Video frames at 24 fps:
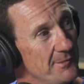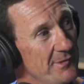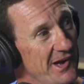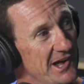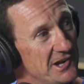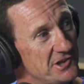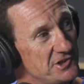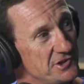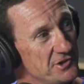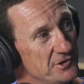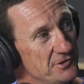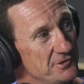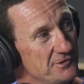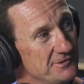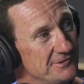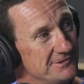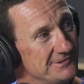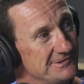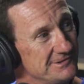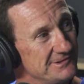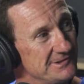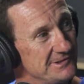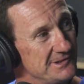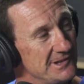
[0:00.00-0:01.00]
him how to
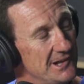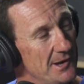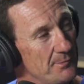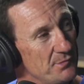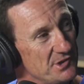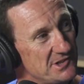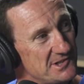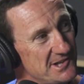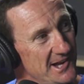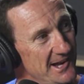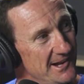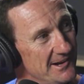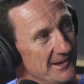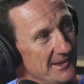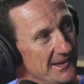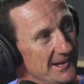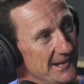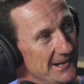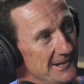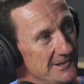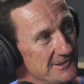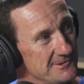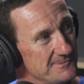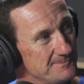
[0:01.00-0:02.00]
shoot. Number 10, I
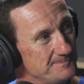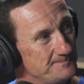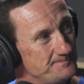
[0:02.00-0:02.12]
think it is.